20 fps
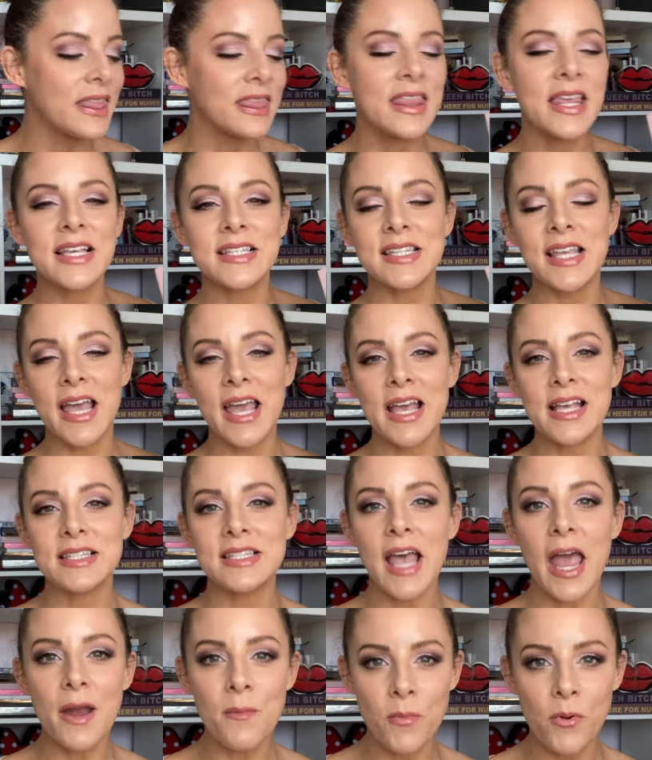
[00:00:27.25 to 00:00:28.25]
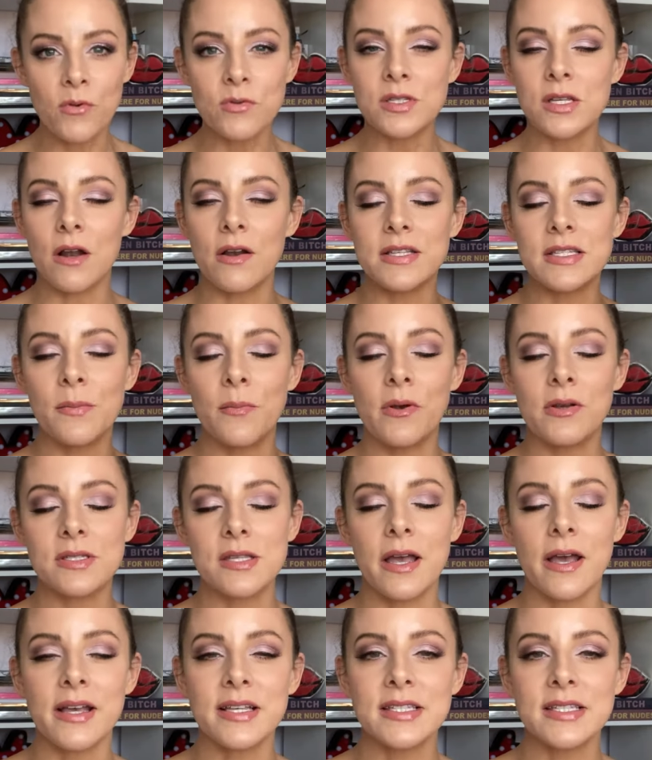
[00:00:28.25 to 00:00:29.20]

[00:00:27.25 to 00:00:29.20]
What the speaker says: This is April's Glossy Box, like I